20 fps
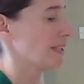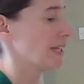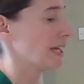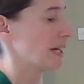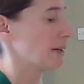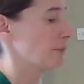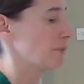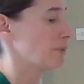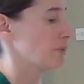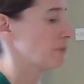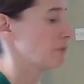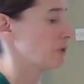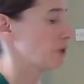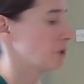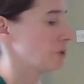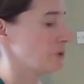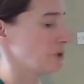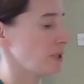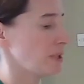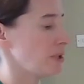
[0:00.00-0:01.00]
Yeah,
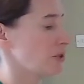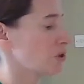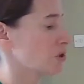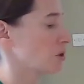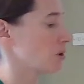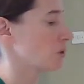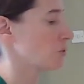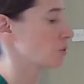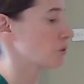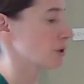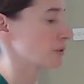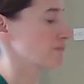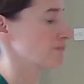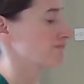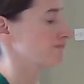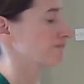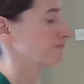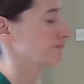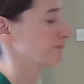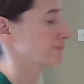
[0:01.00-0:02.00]
don't need salt.
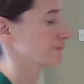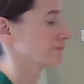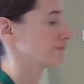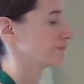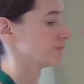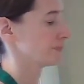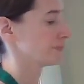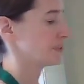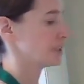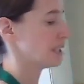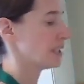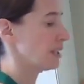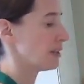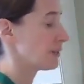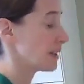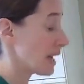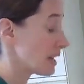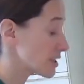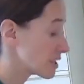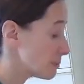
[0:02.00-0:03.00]

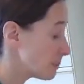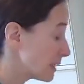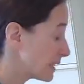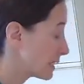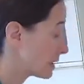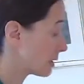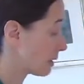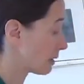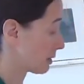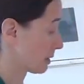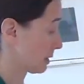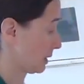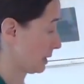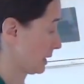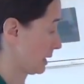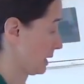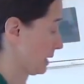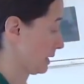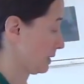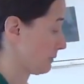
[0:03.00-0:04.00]
That's my
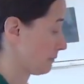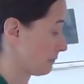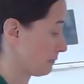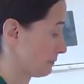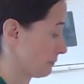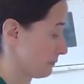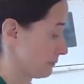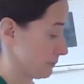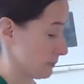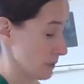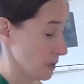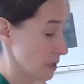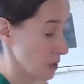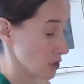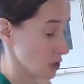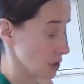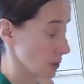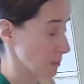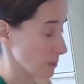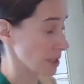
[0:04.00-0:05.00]
garlic in.
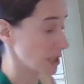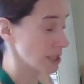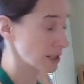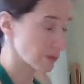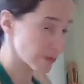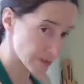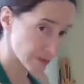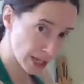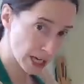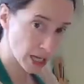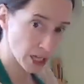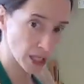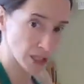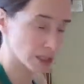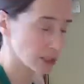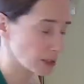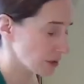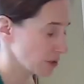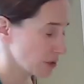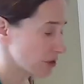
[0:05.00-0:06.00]
So I'm going to give that a
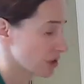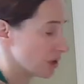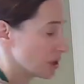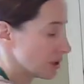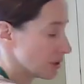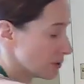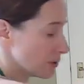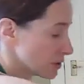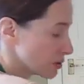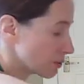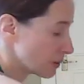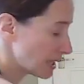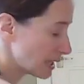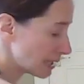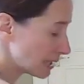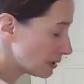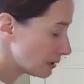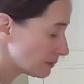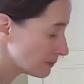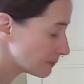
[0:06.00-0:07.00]
little stir as
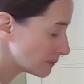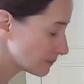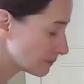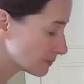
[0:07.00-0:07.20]
well.